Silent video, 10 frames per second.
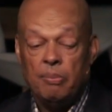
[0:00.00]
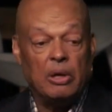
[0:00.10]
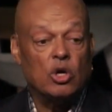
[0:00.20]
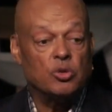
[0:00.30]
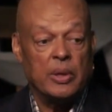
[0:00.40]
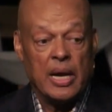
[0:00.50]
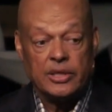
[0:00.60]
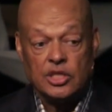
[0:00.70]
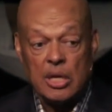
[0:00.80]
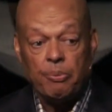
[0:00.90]
because we're
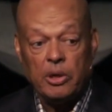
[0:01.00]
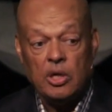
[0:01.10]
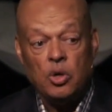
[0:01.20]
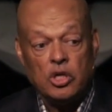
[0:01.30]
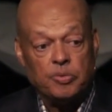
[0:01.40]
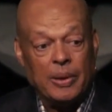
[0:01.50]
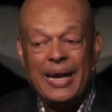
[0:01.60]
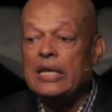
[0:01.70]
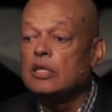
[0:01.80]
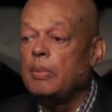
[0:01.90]
not separate units, but
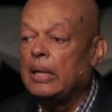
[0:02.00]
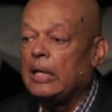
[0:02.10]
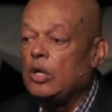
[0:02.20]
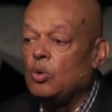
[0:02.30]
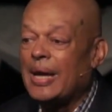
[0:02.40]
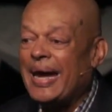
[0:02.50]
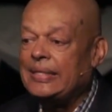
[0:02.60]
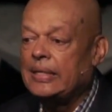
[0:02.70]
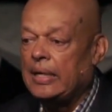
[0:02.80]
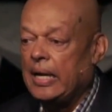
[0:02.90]
intimately
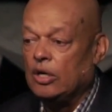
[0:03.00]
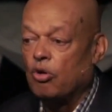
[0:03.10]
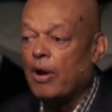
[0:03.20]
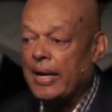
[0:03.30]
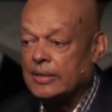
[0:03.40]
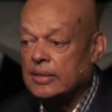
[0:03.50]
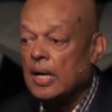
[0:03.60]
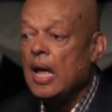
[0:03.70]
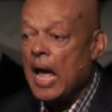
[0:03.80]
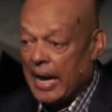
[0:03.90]
united in Christ.
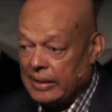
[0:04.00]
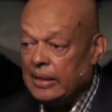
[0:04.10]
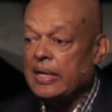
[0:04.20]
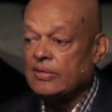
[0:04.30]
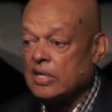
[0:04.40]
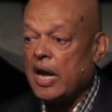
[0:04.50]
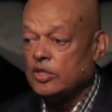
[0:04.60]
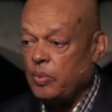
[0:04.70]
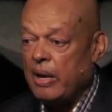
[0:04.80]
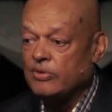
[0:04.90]
I think that's
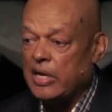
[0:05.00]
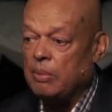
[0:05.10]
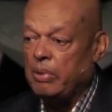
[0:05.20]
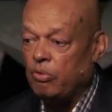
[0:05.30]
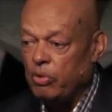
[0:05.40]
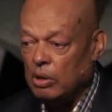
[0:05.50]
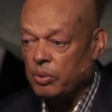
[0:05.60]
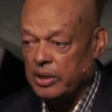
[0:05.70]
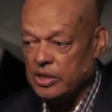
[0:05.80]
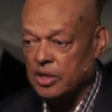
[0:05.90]
God's way of saying be real
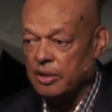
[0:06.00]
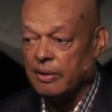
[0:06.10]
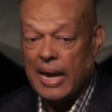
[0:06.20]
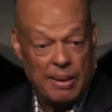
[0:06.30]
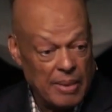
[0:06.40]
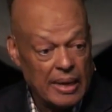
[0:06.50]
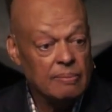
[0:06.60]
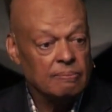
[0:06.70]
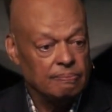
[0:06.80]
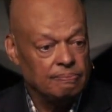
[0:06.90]
with each other.
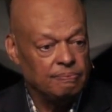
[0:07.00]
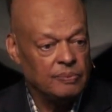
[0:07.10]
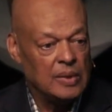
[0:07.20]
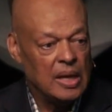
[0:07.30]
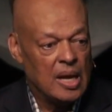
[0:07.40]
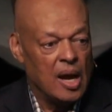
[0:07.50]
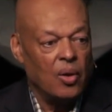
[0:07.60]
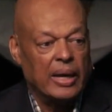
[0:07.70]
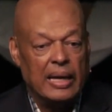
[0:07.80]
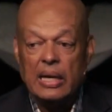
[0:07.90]
Amen? Amen.
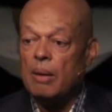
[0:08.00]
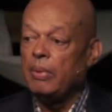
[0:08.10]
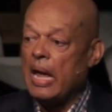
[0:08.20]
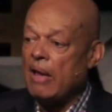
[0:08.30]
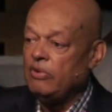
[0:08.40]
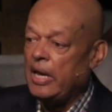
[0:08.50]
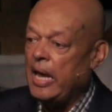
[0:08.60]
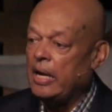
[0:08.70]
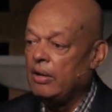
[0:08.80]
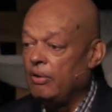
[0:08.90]
Okay, and then I'm going to have you
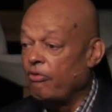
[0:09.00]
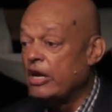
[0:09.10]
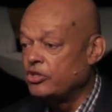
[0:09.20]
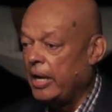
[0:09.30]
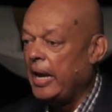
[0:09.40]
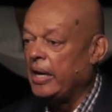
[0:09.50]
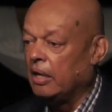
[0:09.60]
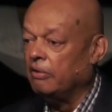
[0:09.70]
raise your hand and